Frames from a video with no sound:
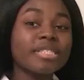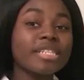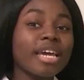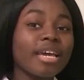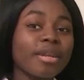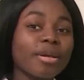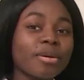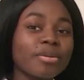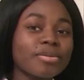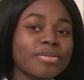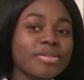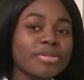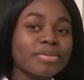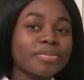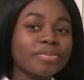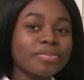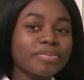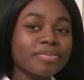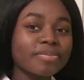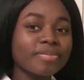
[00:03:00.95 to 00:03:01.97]

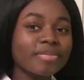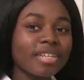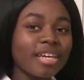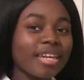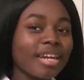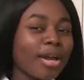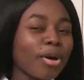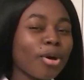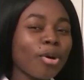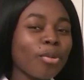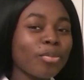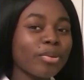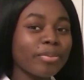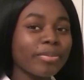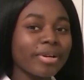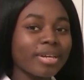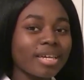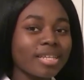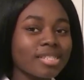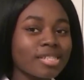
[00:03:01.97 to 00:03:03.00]
potatoes, and I hope you
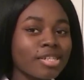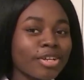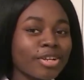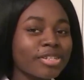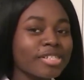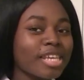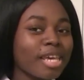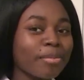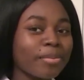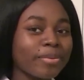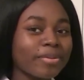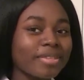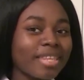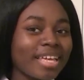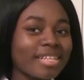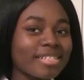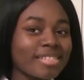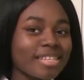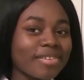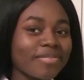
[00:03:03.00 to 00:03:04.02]
bring it to your table
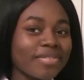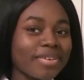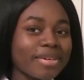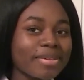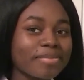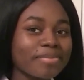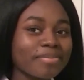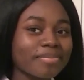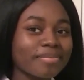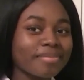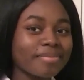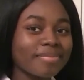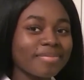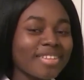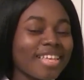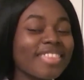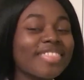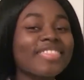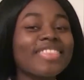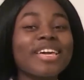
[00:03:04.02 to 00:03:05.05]
Thanksgiving.
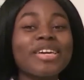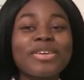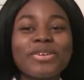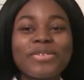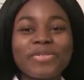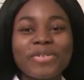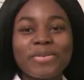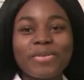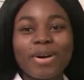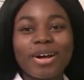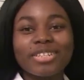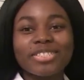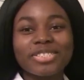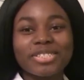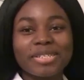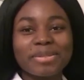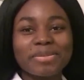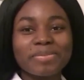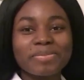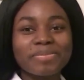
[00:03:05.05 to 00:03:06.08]
Thank you for
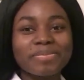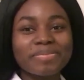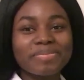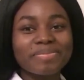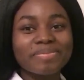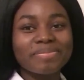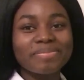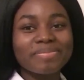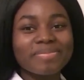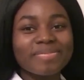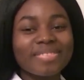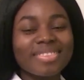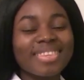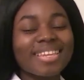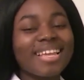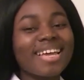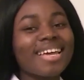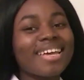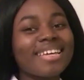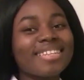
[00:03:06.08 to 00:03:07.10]
watching.
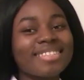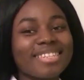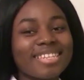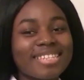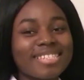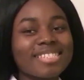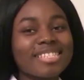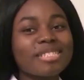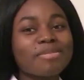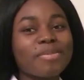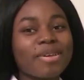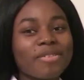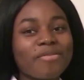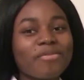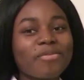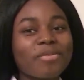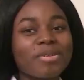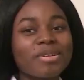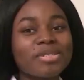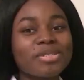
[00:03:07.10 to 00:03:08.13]
This has been
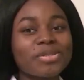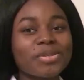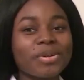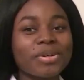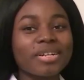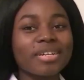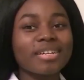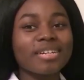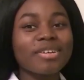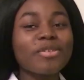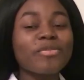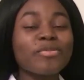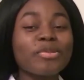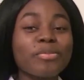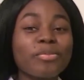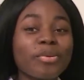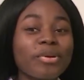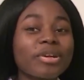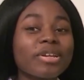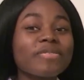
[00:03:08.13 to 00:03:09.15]
Florence York,
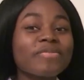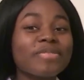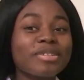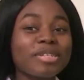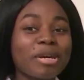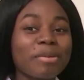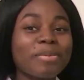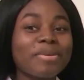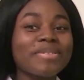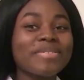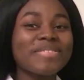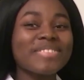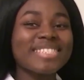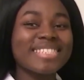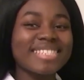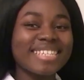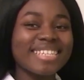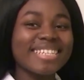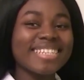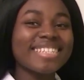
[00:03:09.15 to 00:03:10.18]
reporting for
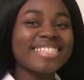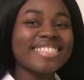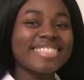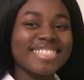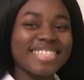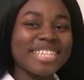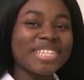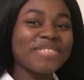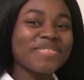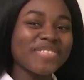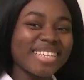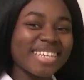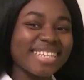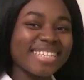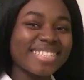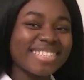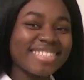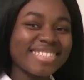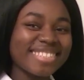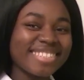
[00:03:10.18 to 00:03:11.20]

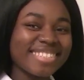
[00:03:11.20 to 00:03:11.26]
WCTV.